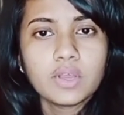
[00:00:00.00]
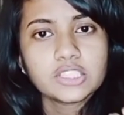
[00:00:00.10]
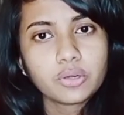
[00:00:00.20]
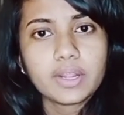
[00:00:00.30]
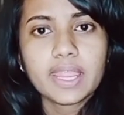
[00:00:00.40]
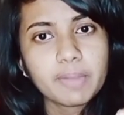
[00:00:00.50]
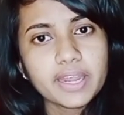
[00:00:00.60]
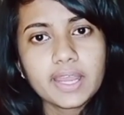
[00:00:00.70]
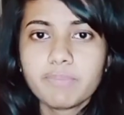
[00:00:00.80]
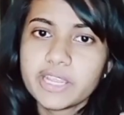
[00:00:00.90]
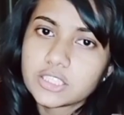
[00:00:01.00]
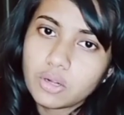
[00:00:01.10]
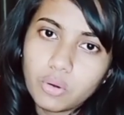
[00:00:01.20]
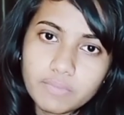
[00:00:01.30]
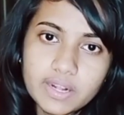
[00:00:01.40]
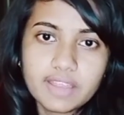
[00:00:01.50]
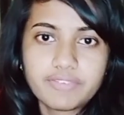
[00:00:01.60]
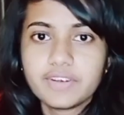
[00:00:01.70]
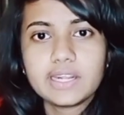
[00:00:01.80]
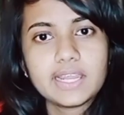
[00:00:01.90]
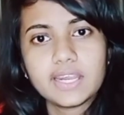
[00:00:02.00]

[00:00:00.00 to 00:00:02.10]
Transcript: So day by day, patient load will definitely